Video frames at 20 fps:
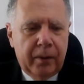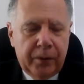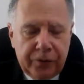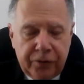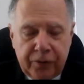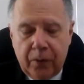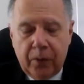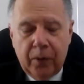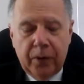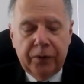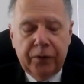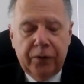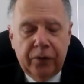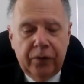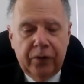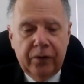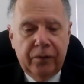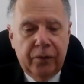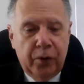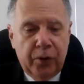which of course
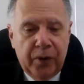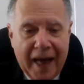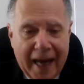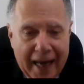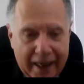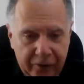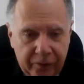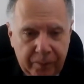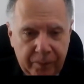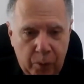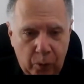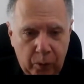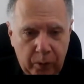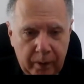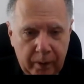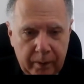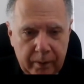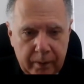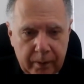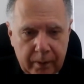is a food
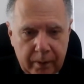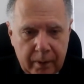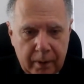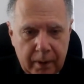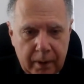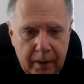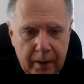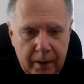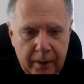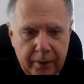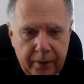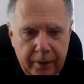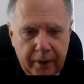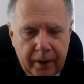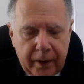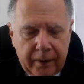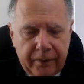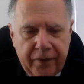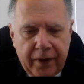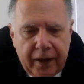exporter. They're
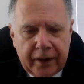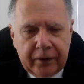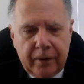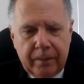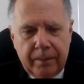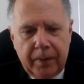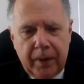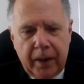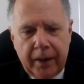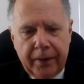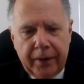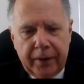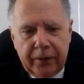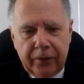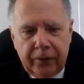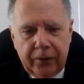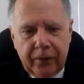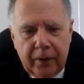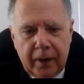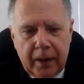not affected by
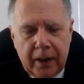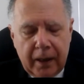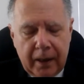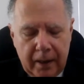this.